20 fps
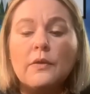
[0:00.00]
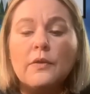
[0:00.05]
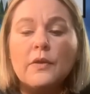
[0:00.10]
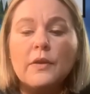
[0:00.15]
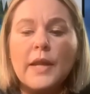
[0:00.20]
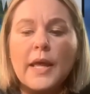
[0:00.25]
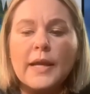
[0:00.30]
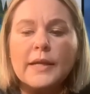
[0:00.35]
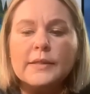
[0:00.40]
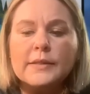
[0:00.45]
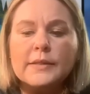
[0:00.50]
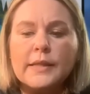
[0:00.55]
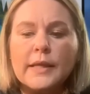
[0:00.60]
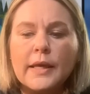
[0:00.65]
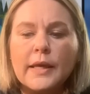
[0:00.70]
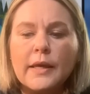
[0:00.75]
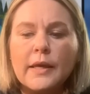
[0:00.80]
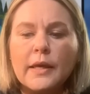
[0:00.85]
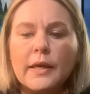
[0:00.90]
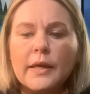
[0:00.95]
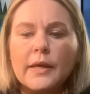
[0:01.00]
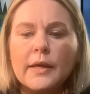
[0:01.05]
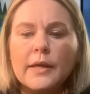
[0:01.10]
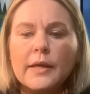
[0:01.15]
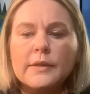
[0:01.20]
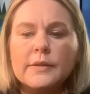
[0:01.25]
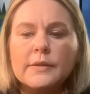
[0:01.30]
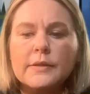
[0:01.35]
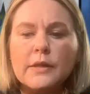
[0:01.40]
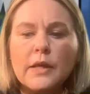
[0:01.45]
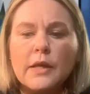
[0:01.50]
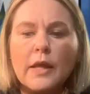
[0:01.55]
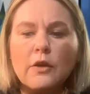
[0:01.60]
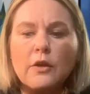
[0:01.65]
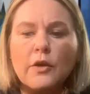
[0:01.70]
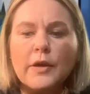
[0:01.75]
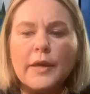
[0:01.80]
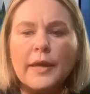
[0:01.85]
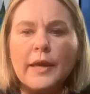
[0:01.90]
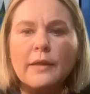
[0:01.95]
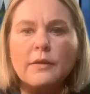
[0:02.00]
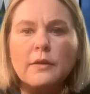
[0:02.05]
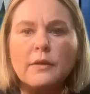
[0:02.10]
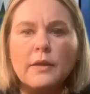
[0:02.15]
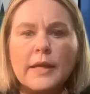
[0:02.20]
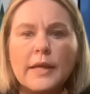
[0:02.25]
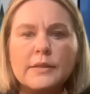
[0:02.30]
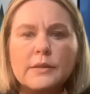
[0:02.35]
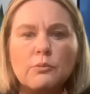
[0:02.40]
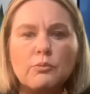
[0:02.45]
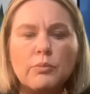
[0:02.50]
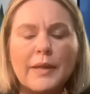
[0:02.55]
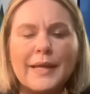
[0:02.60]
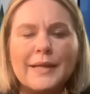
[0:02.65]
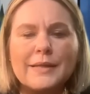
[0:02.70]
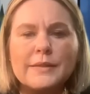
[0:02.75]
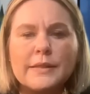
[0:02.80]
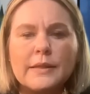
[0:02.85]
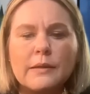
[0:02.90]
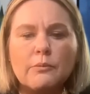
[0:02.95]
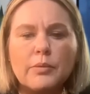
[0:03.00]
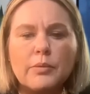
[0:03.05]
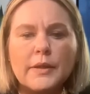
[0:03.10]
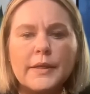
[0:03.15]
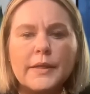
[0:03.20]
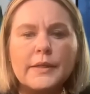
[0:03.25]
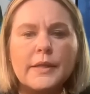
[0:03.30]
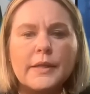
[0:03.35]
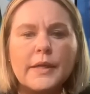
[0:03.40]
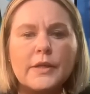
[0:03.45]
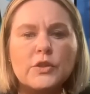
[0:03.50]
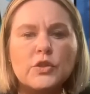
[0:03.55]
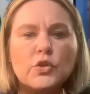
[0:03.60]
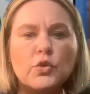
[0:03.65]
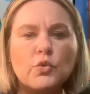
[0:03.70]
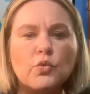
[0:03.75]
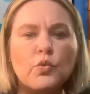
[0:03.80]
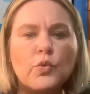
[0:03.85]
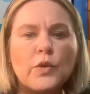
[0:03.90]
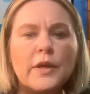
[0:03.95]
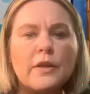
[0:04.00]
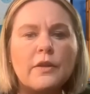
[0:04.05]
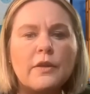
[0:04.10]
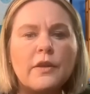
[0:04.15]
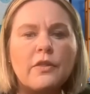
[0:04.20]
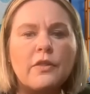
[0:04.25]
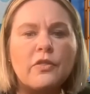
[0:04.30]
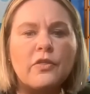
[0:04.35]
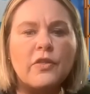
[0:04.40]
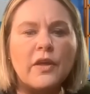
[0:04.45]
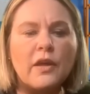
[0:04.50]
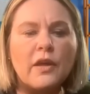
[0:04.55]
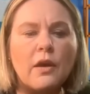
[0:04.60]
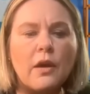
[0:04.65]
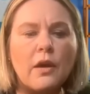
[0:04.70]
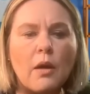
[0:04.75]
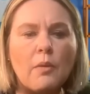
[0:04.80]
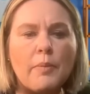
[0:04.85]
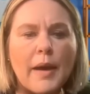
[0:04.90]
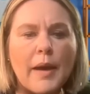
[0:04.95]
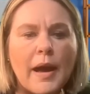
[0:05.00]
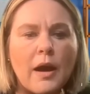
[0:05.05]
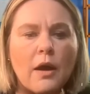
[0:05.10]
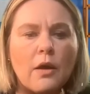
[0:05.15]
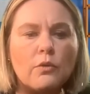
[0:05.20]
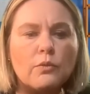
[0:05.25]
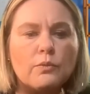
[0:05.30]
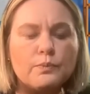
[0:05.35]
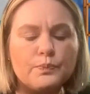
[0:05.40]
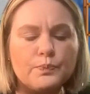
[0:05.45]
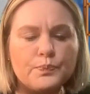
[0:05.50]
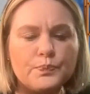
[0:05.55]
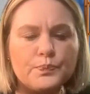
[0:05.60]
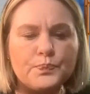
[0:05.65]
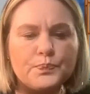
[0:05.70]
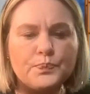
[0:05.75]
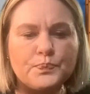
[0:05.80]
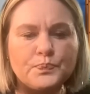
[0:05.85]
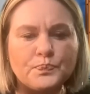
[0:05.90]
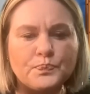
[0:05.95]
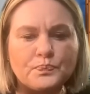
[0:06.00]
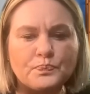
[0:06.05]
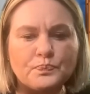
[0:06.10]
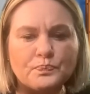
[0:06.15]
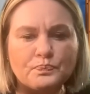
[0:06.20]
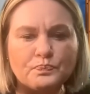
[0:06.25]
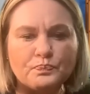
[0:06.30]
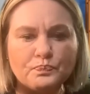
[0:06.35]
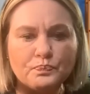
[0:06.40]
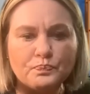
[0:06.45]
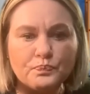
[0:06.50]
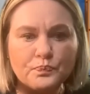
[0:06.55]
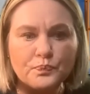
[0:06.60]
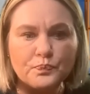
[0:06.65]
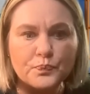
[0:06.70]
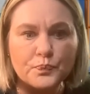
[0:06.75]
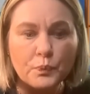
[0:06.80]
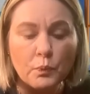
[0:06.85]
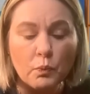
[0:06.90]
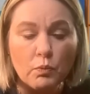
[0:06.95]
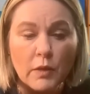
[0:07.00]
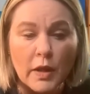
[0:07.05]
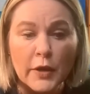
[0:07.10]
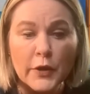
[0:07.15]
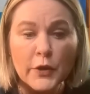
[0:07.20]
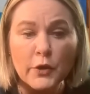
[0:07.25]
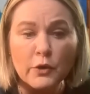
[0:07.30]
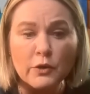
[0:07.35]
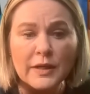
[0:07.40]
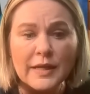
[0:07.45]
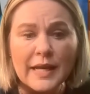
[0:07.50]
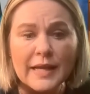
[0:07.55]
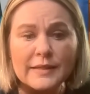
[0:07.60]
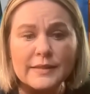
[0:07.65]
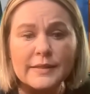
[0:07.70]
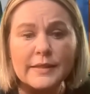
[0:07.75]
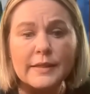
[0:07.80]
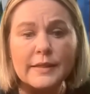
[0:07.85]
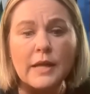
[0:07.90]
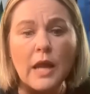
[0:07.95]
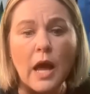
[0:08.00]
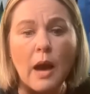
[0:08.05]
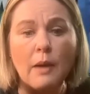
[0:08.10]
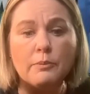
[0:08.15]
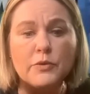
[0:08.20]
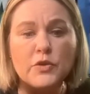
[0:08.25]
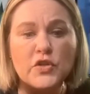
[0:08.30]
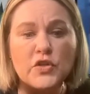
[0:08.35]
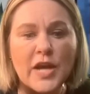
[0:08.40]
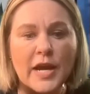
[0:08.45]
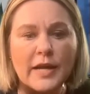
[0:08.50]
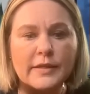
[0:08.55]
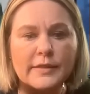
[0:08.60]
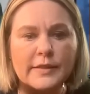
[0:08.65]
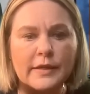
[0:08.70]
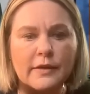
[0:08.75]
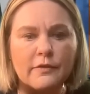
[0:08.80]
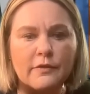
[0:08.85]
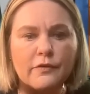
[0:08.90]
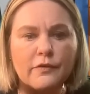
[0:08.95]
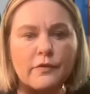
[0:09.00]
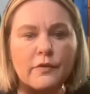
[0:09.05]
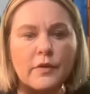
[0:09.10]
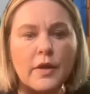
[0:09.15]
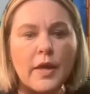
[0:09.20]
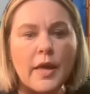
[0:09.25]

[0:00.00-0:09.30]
The next thing is looking at the lesson plan template is to really think about your lesson objective.